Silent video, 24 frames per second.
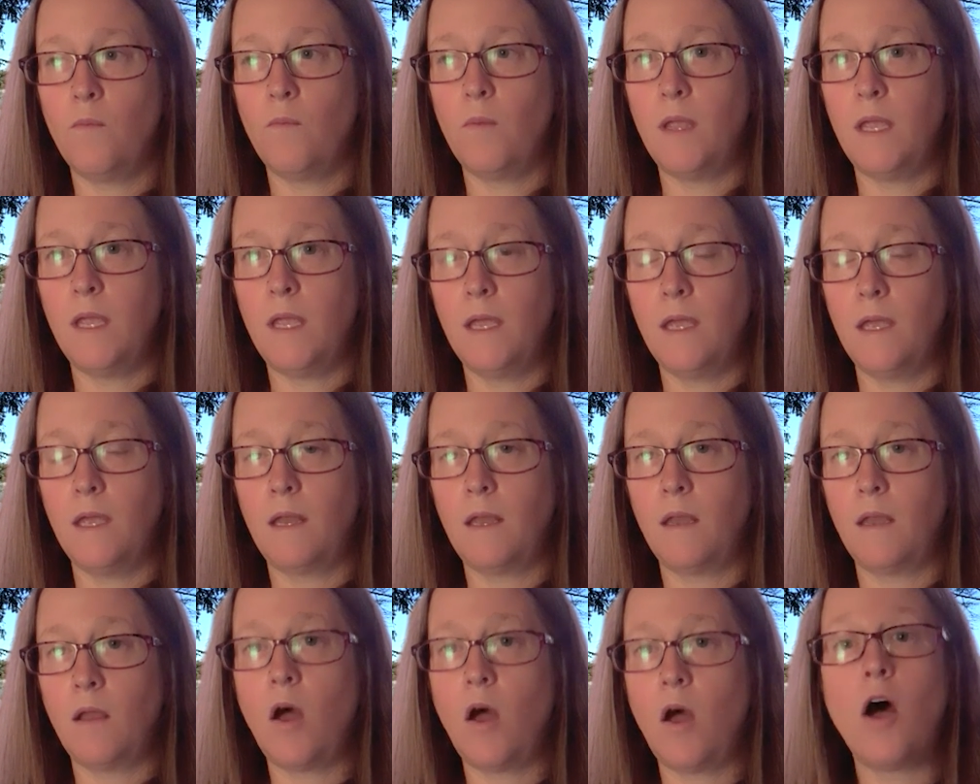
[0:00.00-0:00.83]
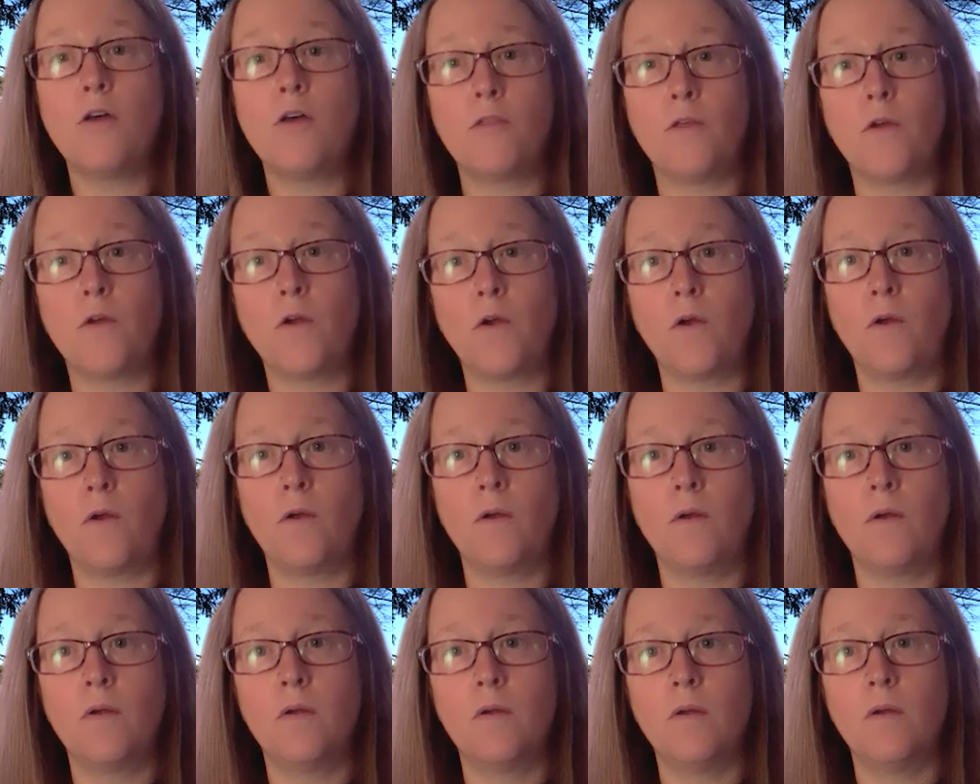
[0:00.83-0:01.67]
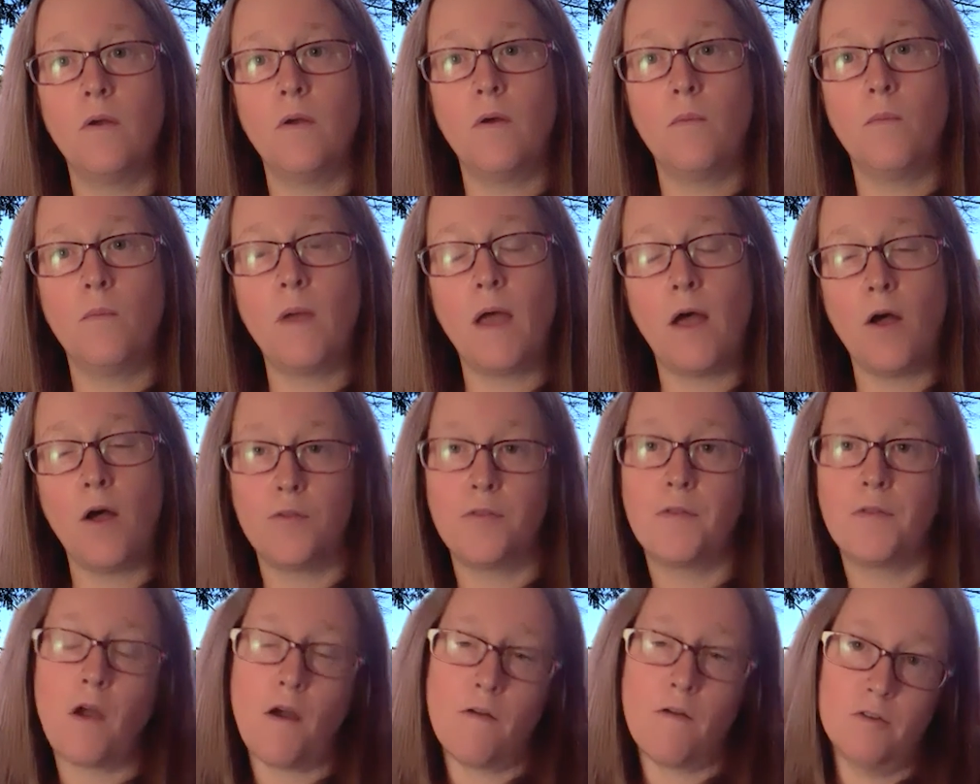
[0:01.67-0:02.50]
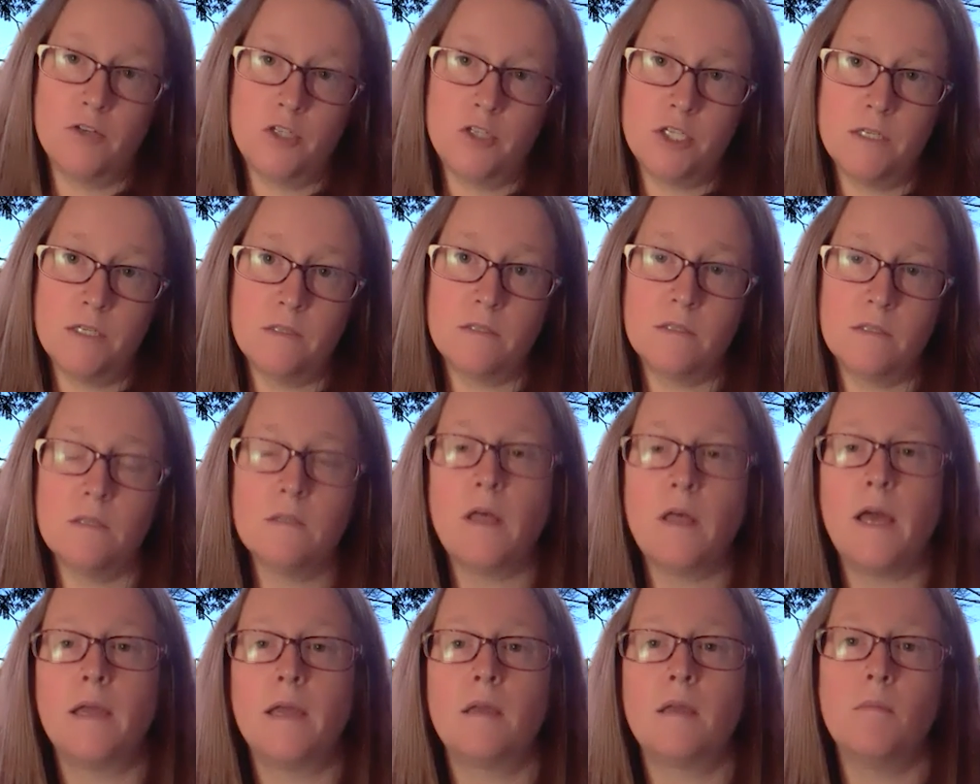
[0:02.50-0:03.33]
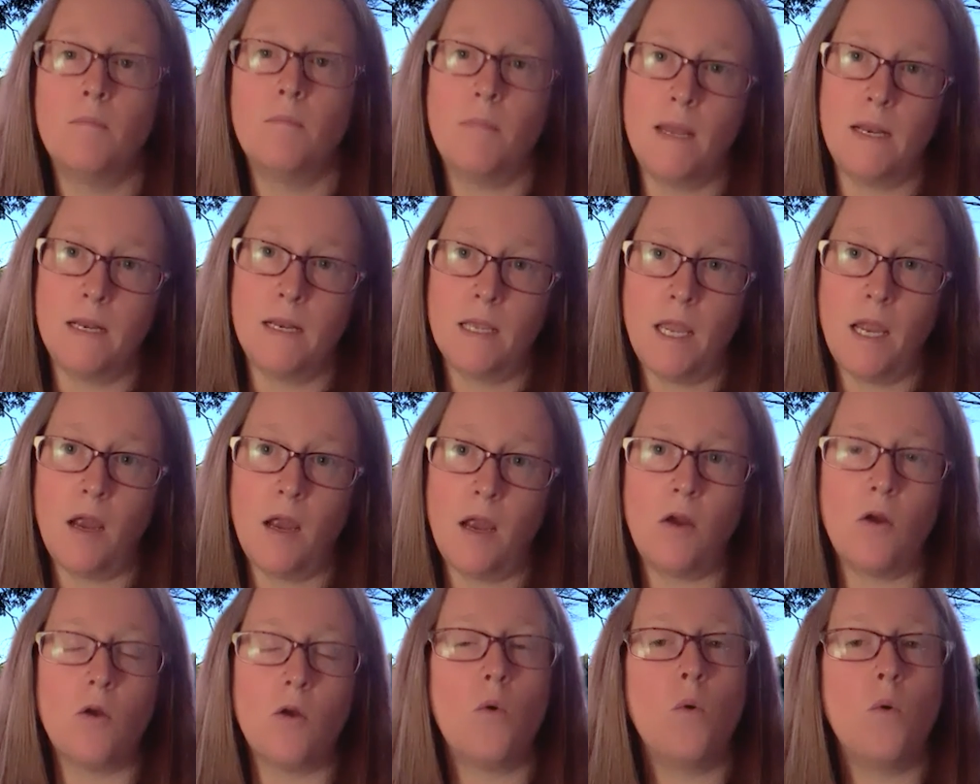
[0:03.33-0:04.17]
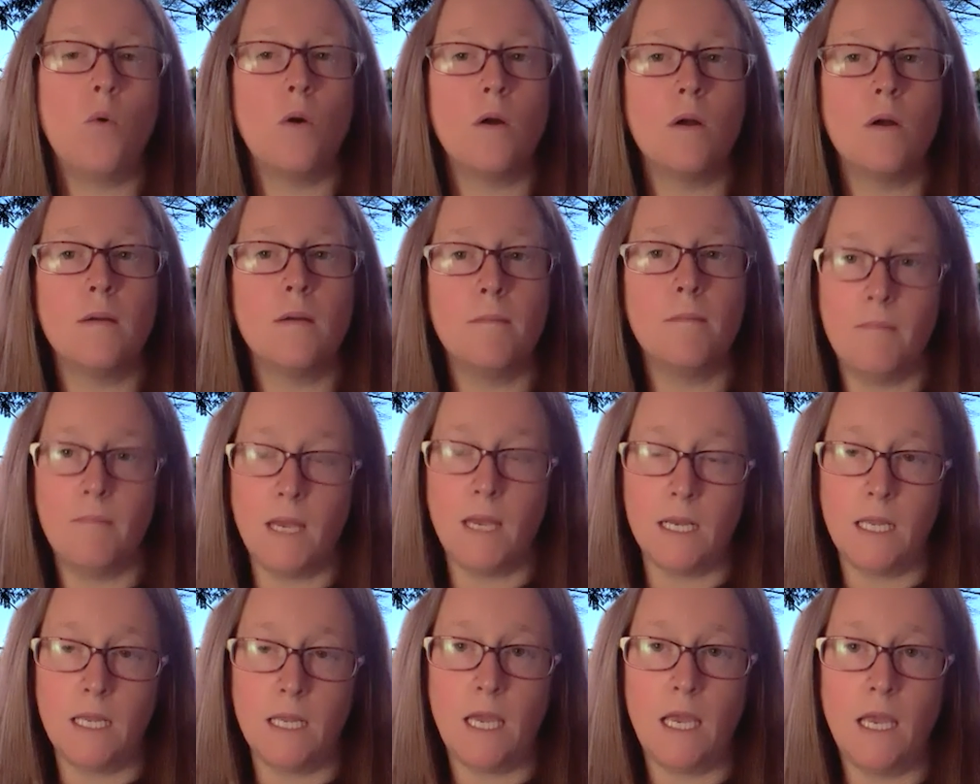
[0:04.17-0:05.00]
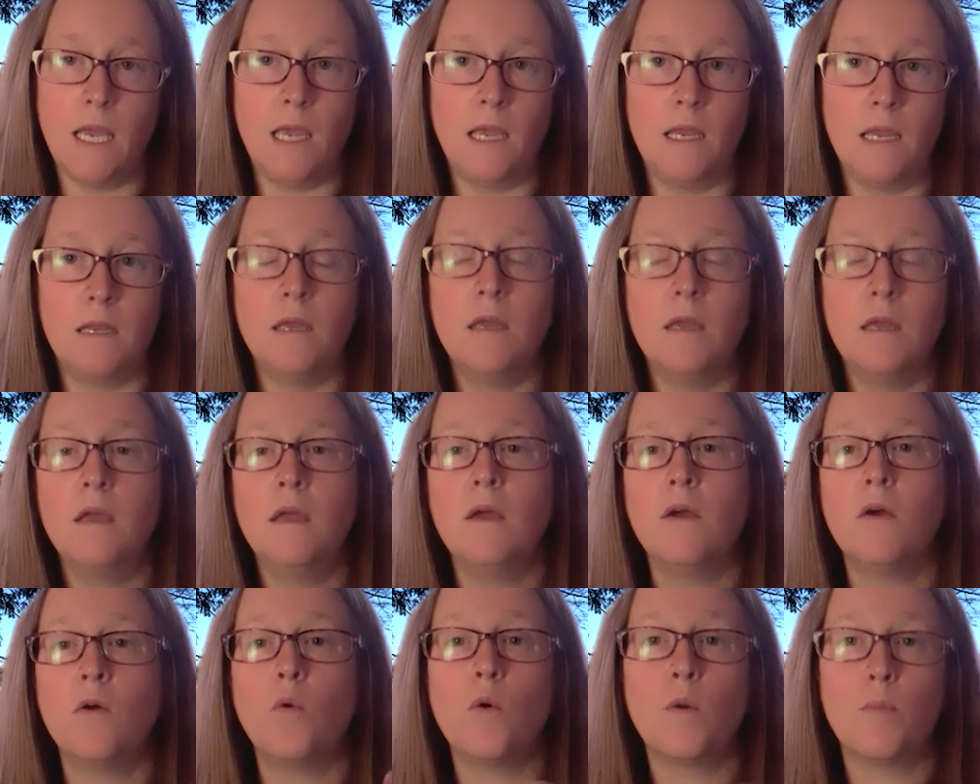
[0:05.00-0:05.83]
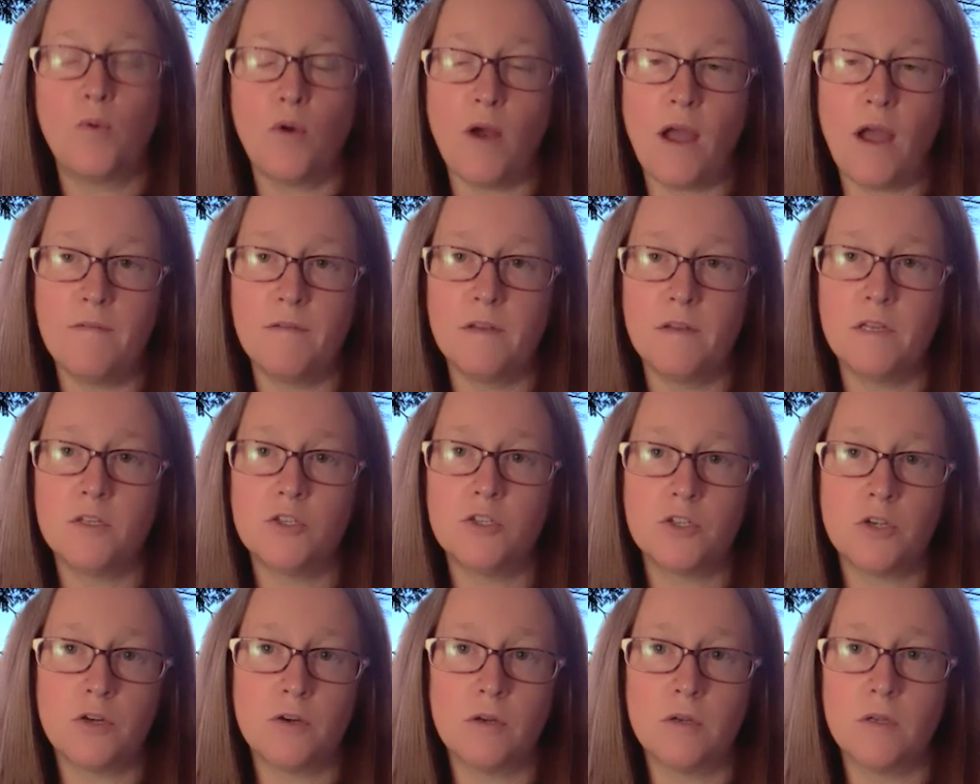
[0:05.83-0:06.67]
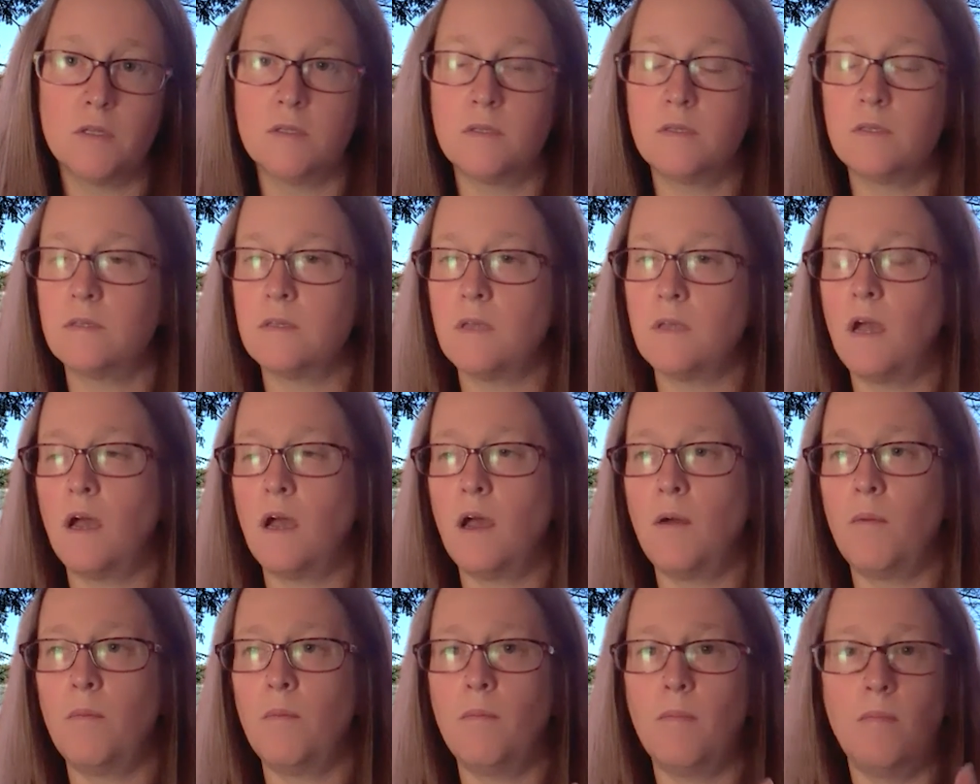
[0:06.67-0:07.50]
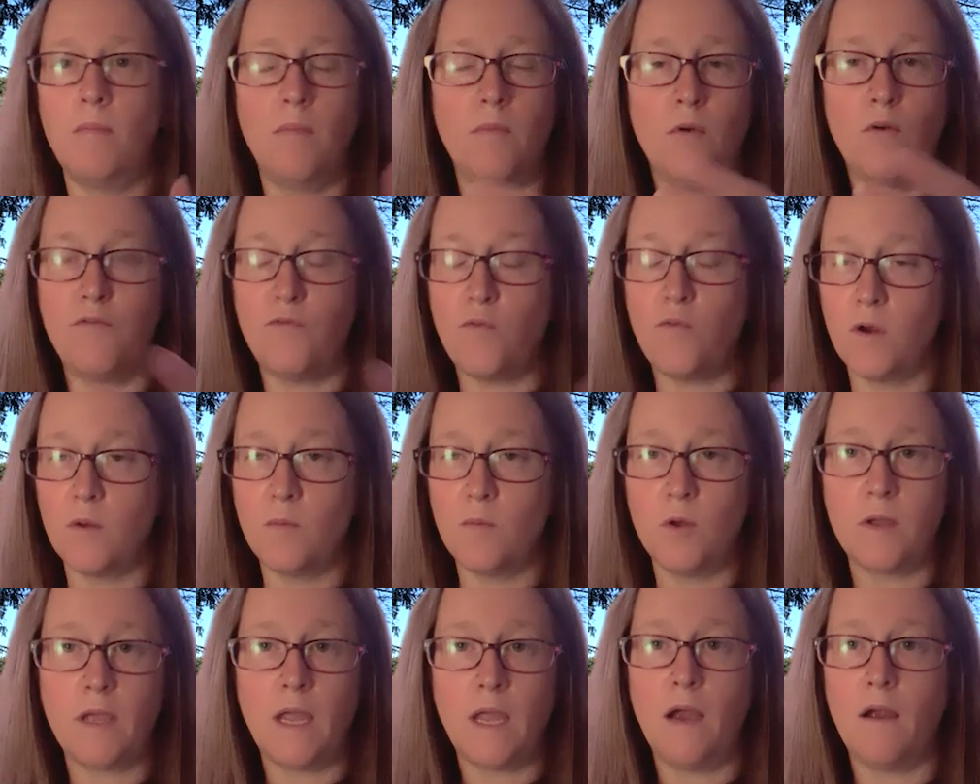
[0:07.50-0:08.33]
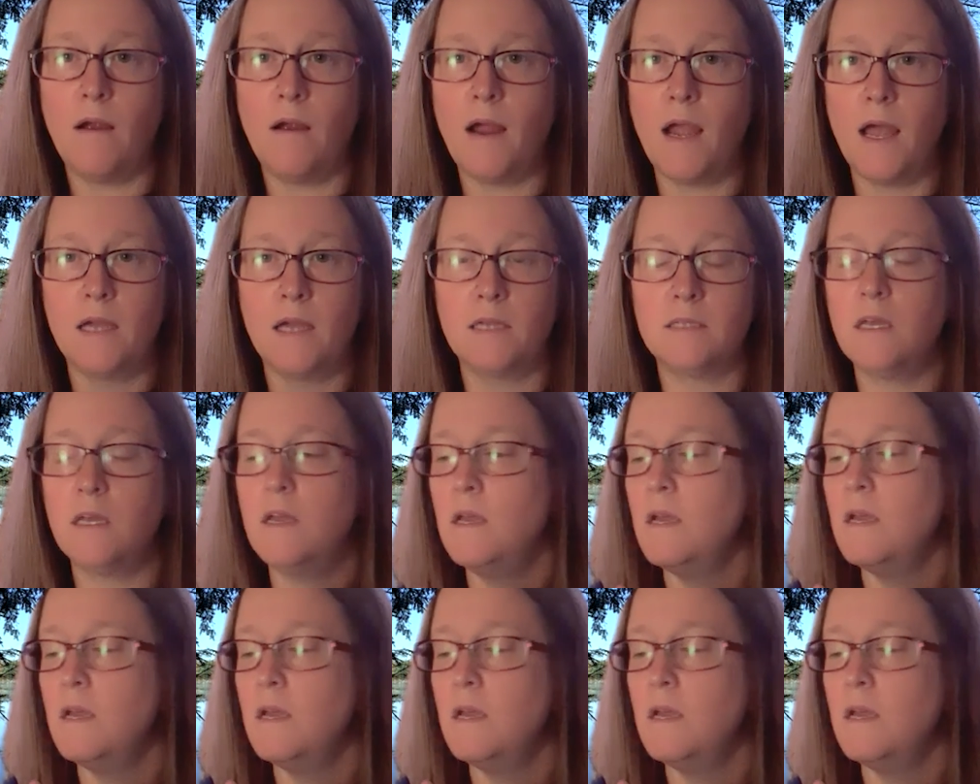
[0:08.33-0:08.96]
in other health coverages like Medicare or Medicaid or private insurance, Affordable Care Act.